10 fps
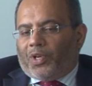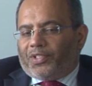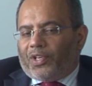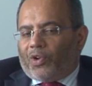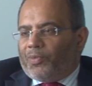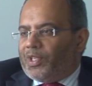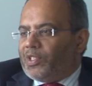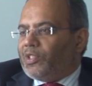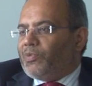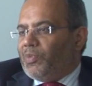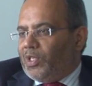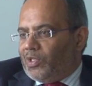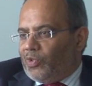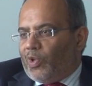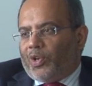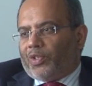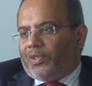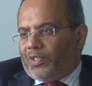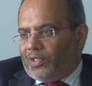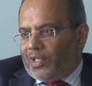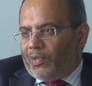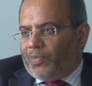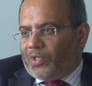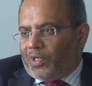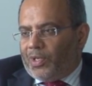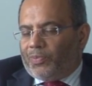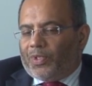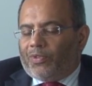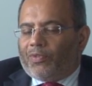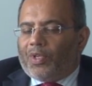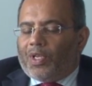policy recommendations means you are not necessarily prescriptive.